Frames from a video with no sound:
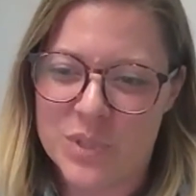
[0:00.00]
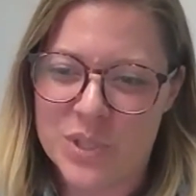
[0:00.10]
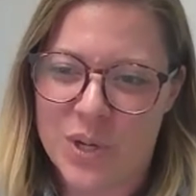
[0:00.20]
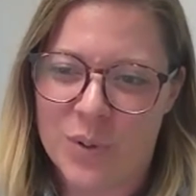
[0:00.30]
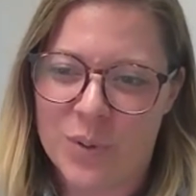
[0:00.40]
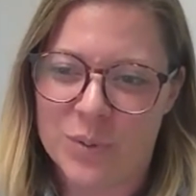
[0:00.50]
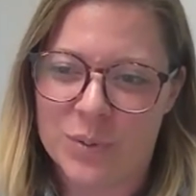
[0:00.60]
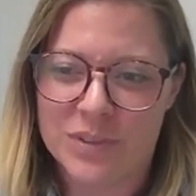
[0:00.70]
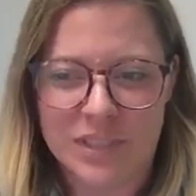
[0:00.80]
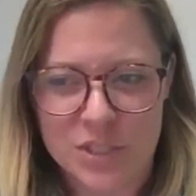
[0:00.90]
So
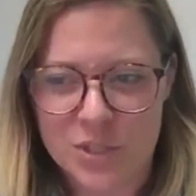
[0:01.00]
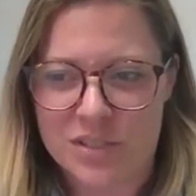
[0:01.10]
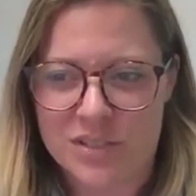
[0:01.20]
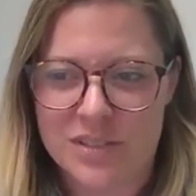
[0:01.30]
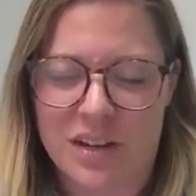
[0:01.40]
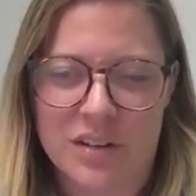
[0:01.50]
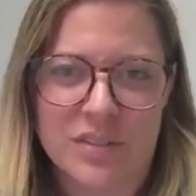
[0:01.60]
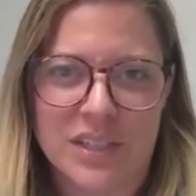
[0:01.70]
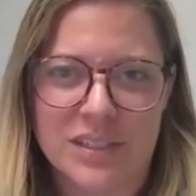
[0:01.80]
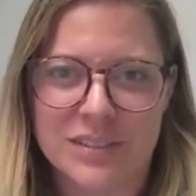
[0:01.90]
that's just kind
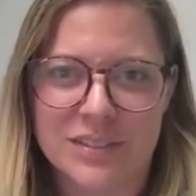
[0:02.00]
of a